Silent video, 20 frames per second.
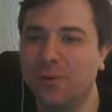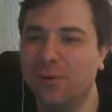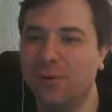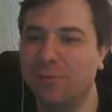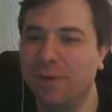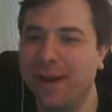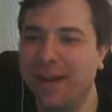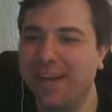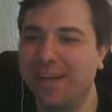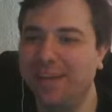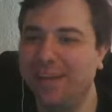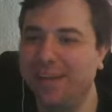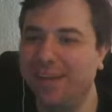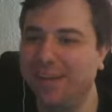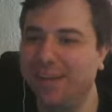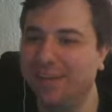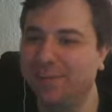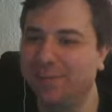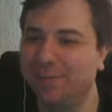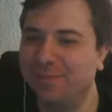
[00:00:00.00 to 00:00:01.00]
the
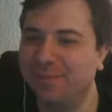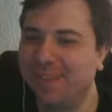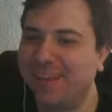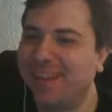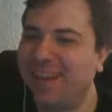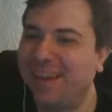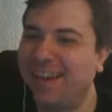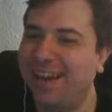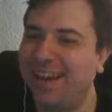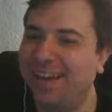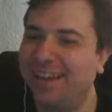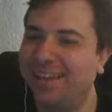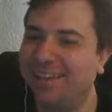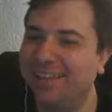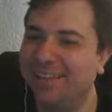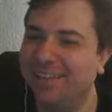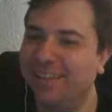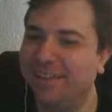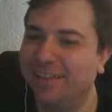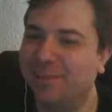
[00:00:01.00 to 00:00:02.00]
Mangler,
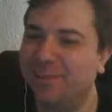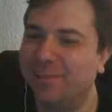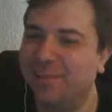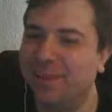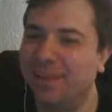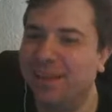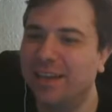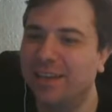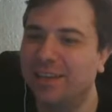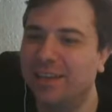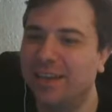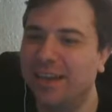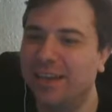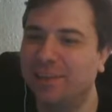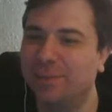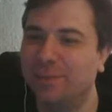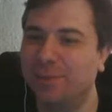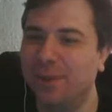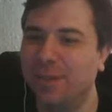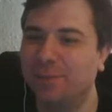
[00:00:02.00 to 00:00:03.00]
and
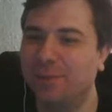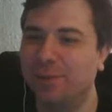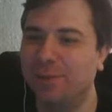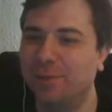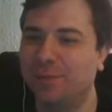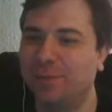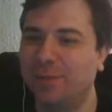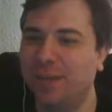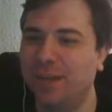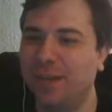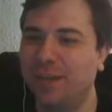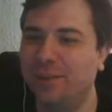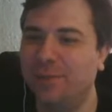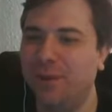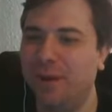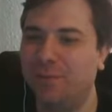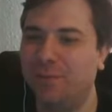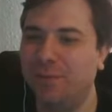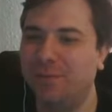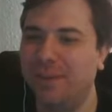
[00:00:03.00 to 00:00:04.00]
that is one of the most feared
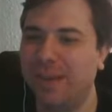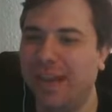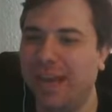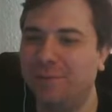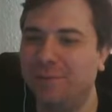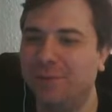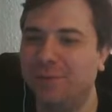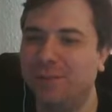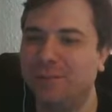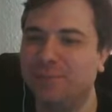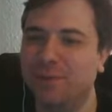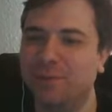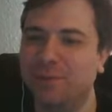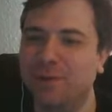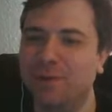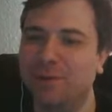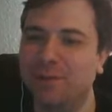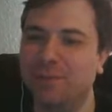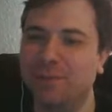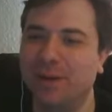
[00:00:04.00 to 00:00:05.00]
weapons ever to be
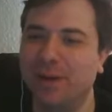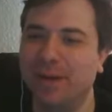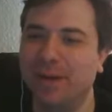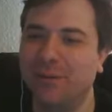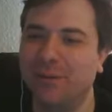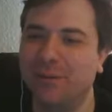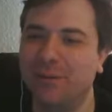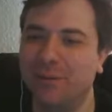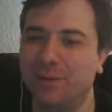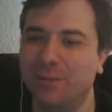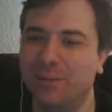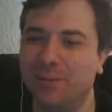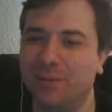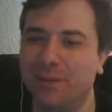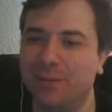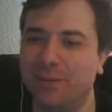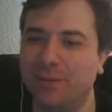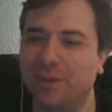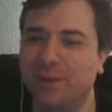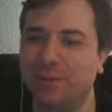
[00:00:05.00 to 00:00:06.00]
wielded by an orc
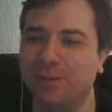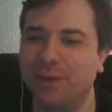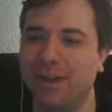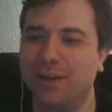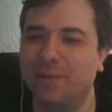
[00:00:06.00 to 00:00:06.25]
war boss.